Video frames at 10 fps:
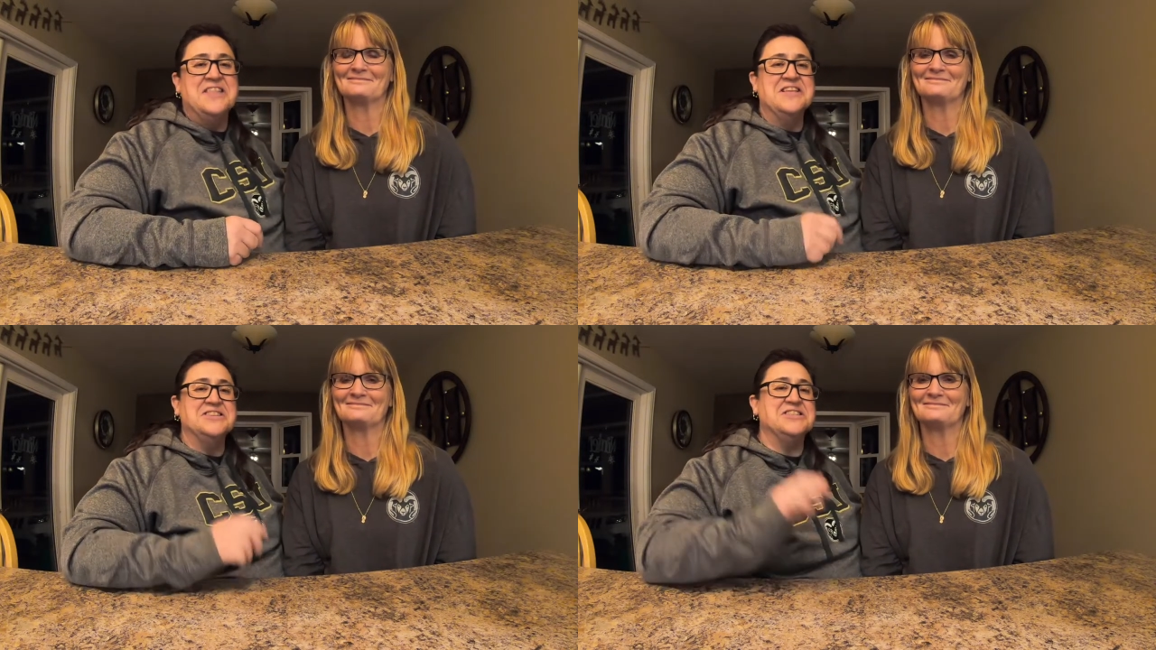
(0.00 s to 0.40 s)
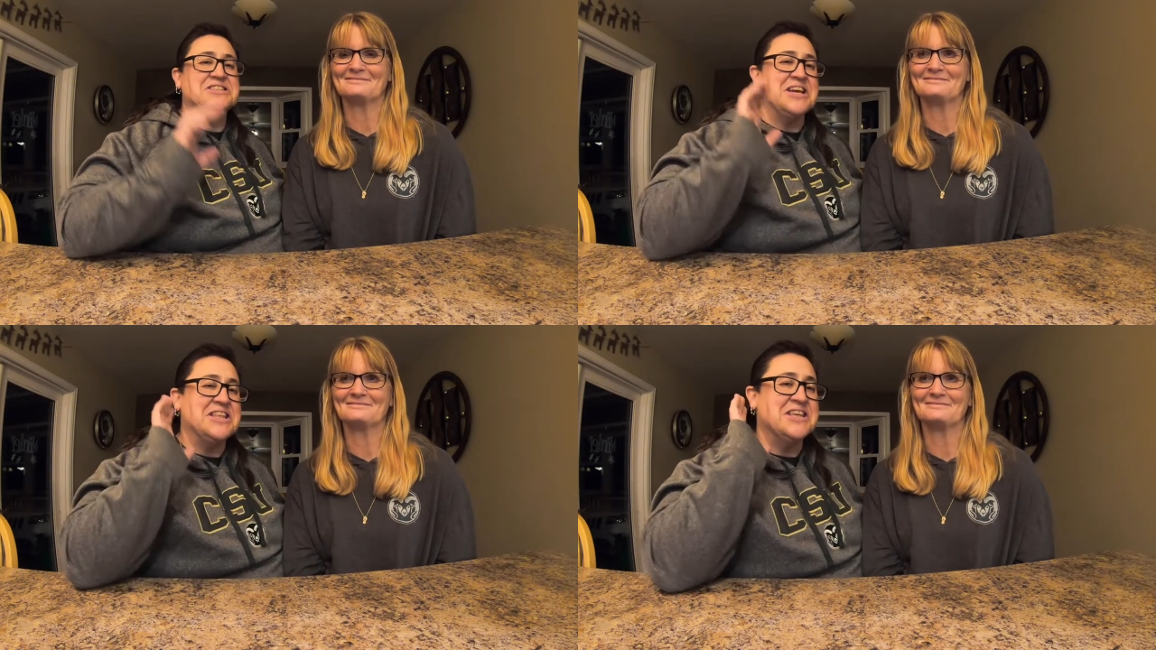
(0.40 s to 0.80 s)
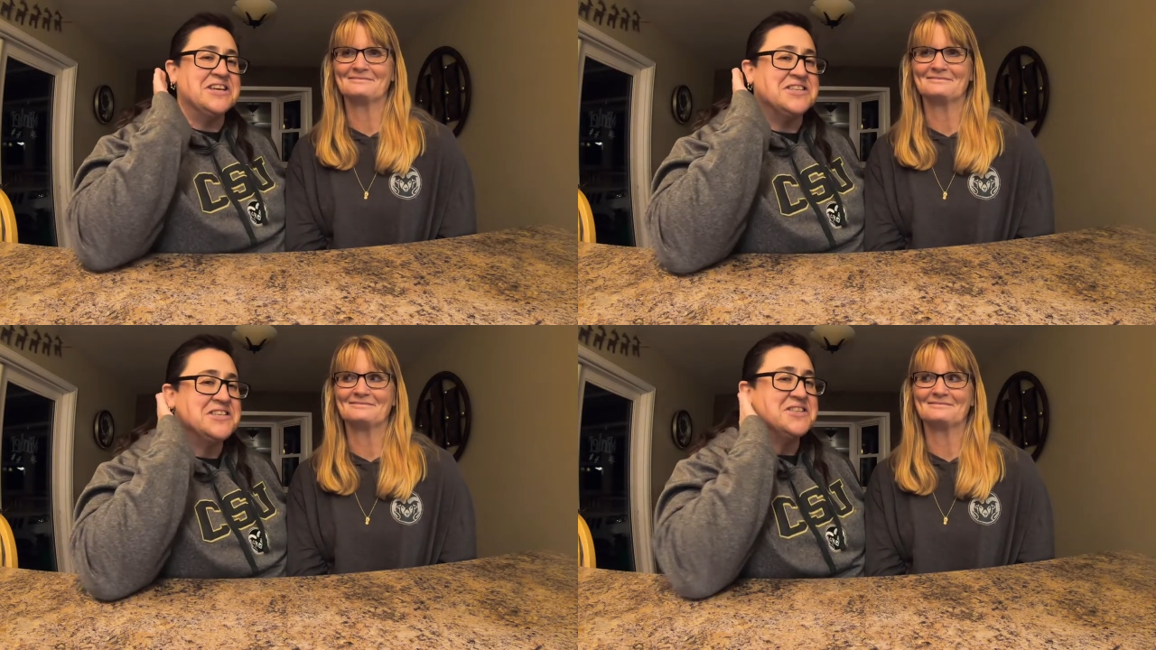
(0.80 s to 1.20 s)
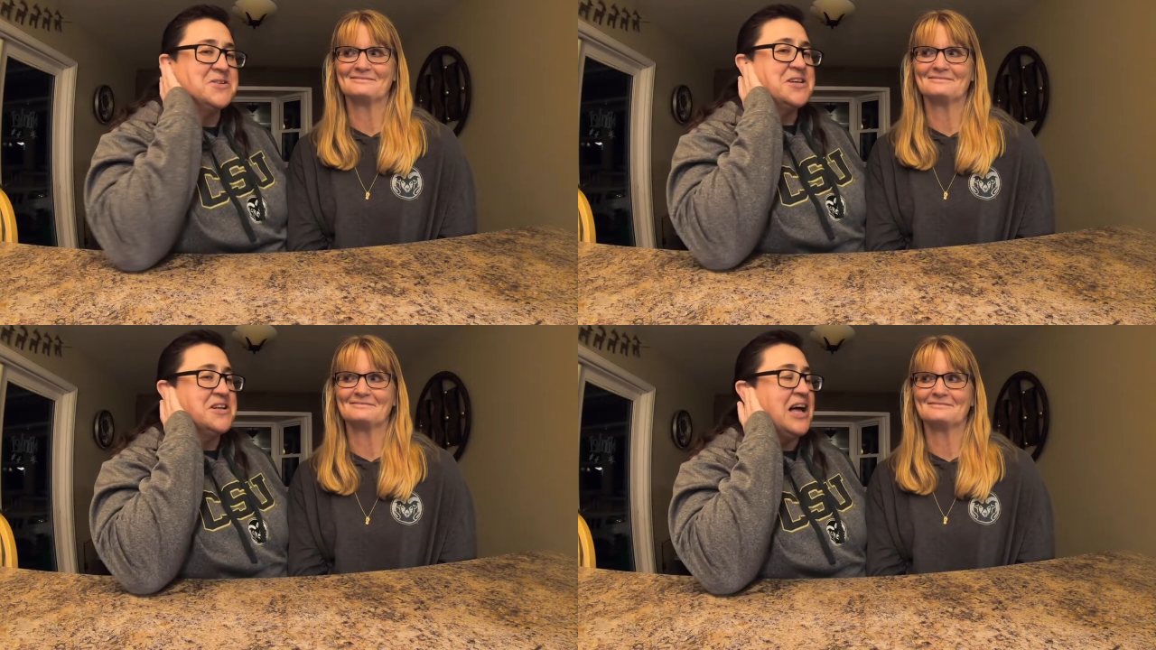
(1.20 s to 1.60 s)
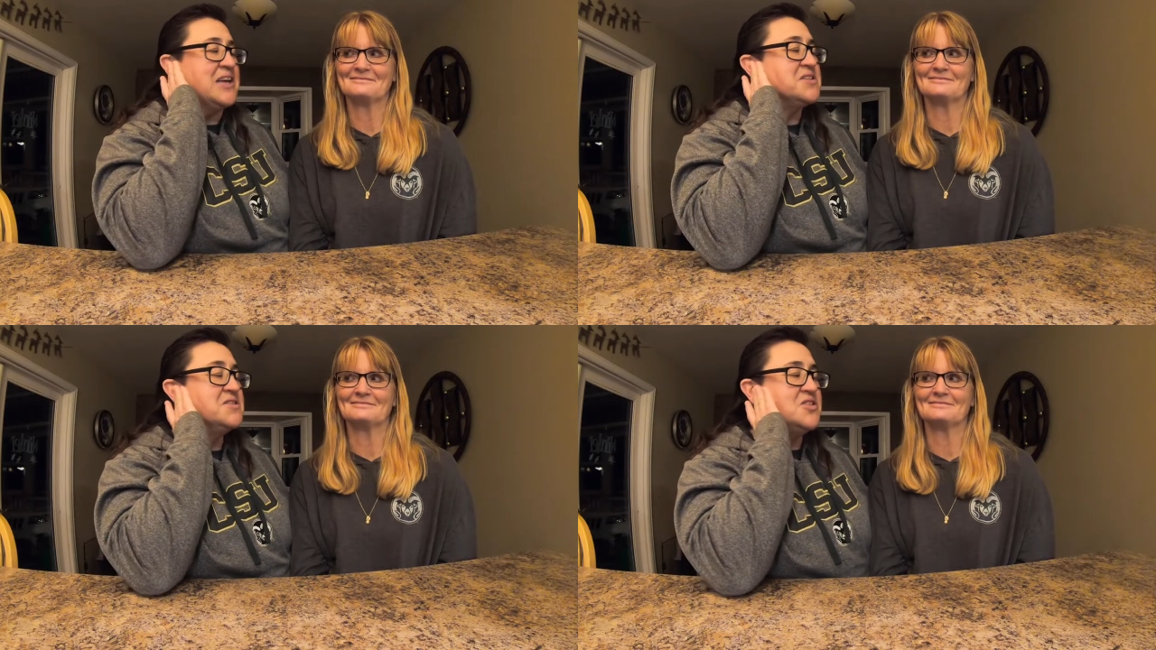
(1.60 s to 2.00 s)
Speaker 1: and then she's like this through the
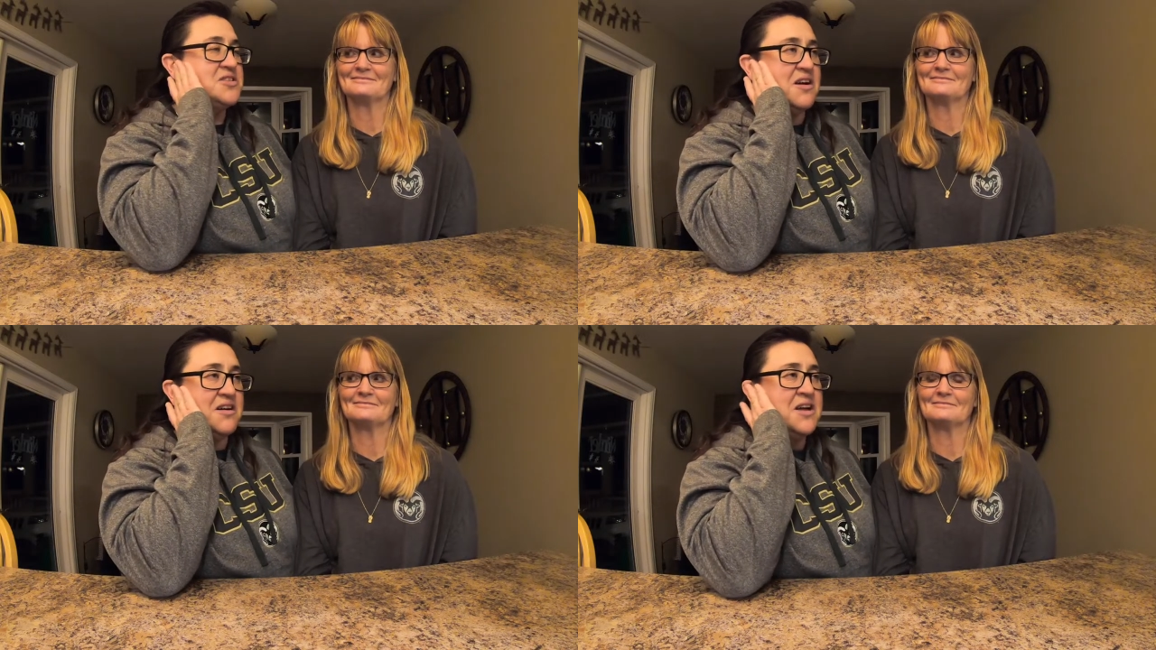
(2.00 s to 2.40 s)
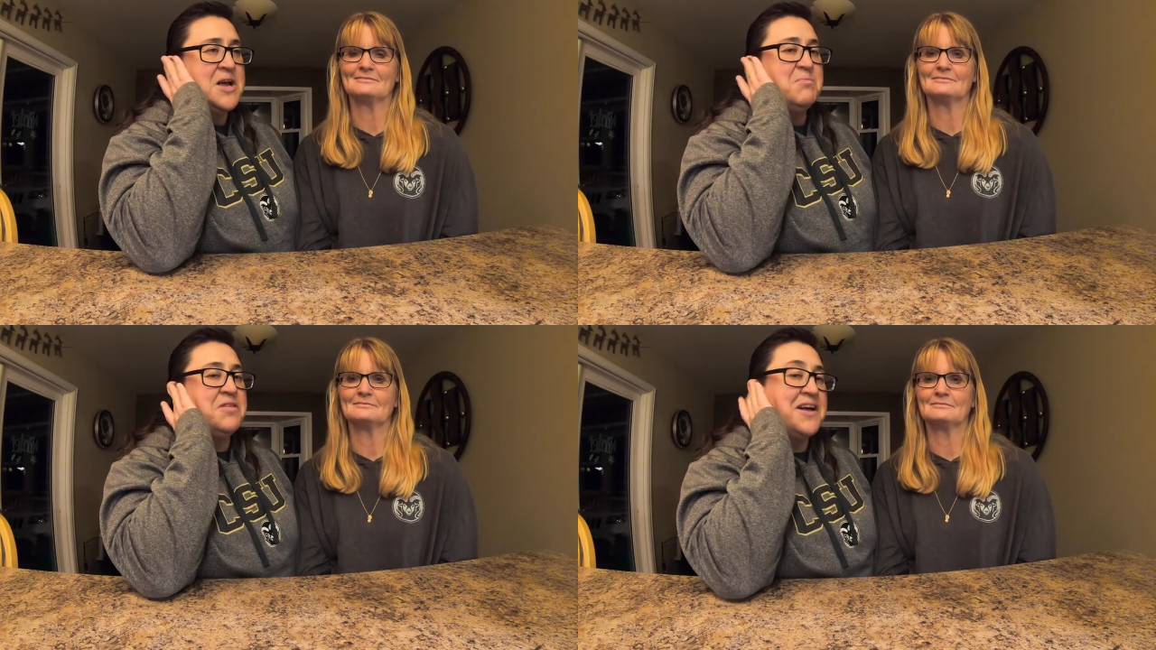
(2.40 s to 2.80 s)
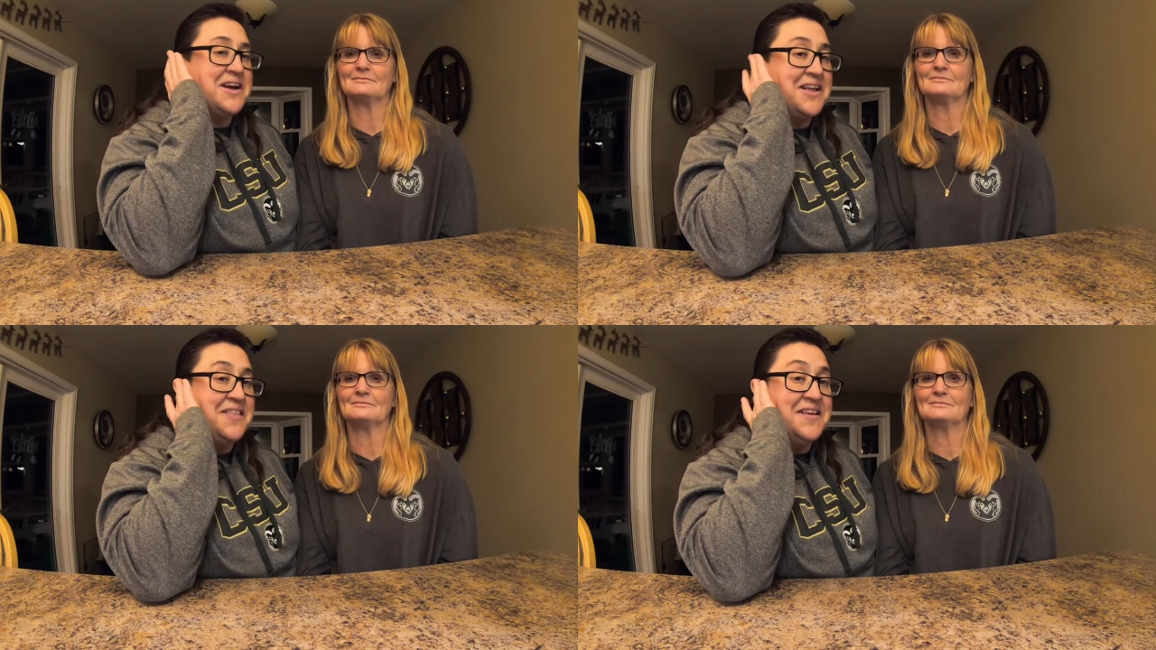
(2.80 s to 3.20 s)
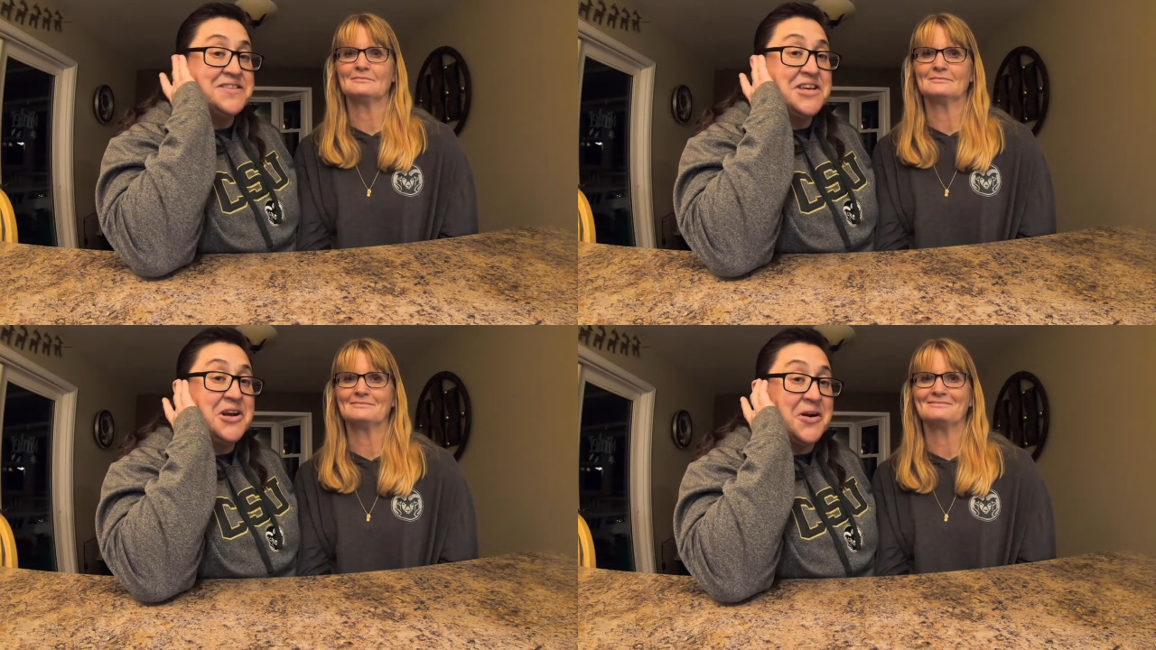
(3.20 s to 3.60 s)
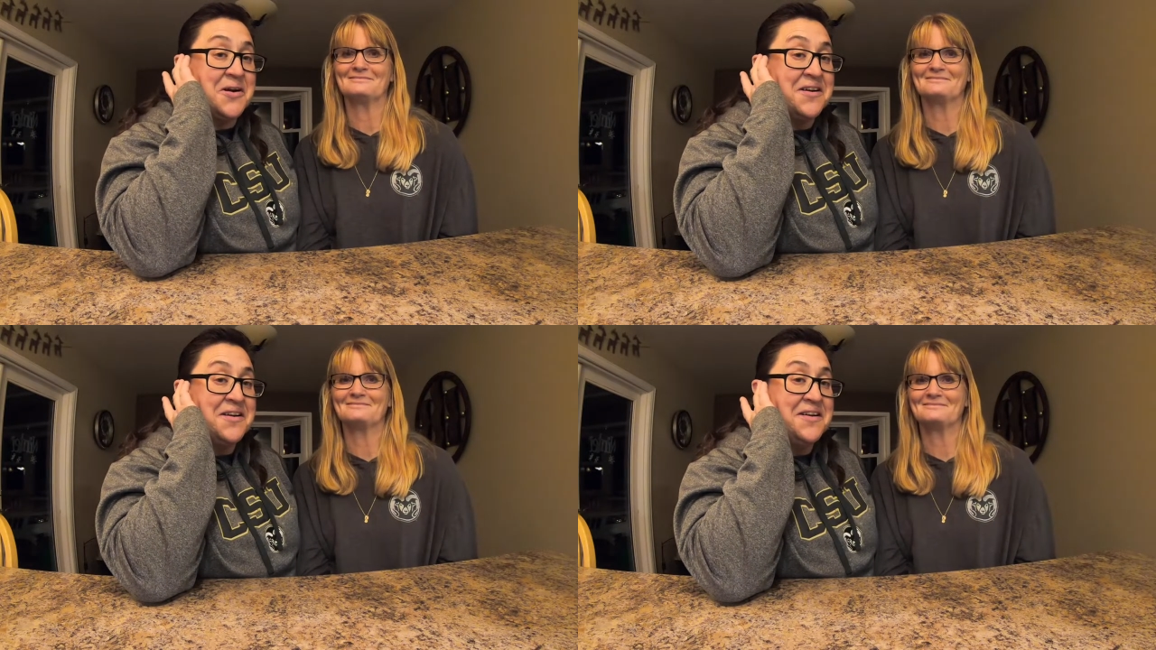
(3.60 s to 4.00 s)
class. She's all, plug in this
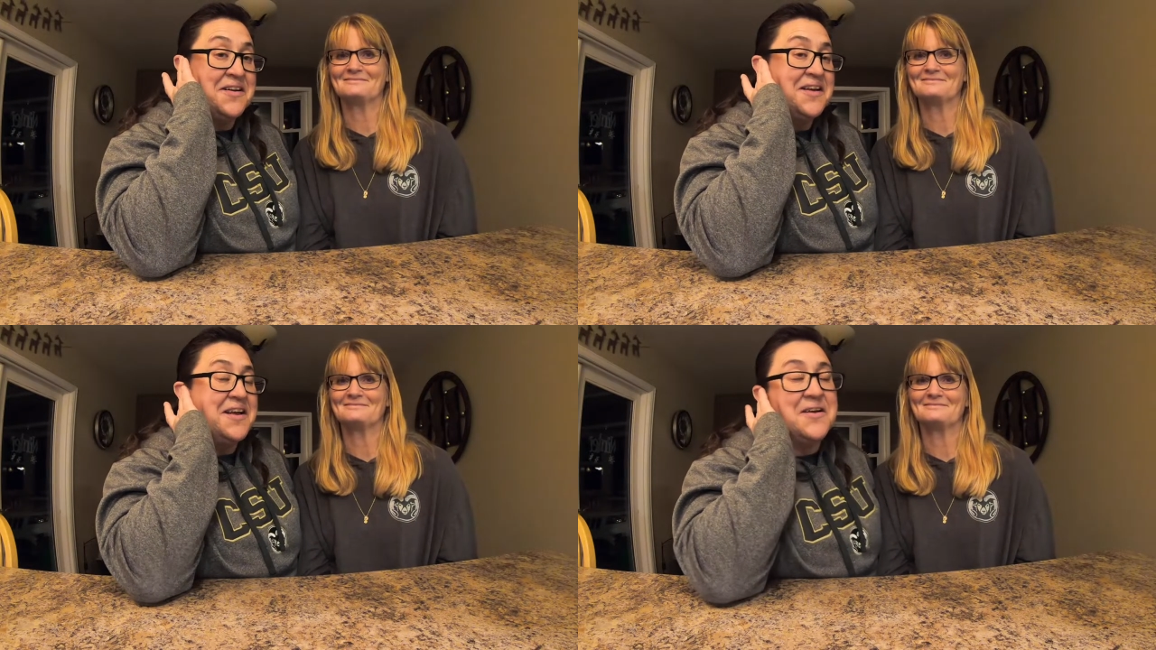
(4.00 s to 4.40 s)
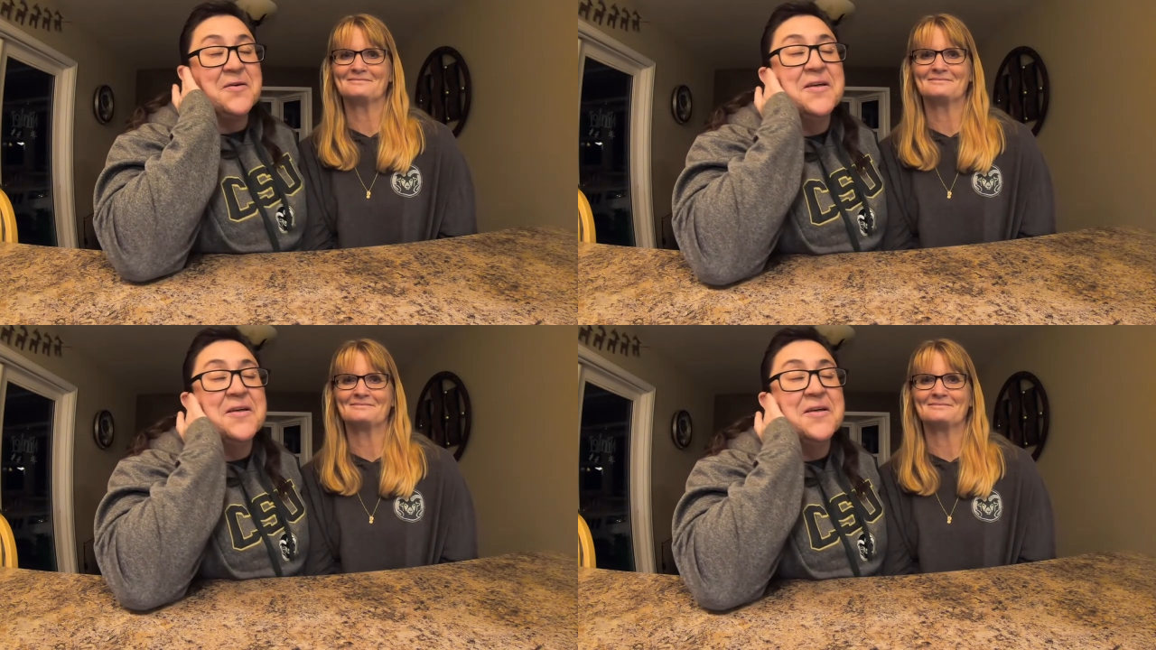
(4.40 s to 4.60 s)
ear and go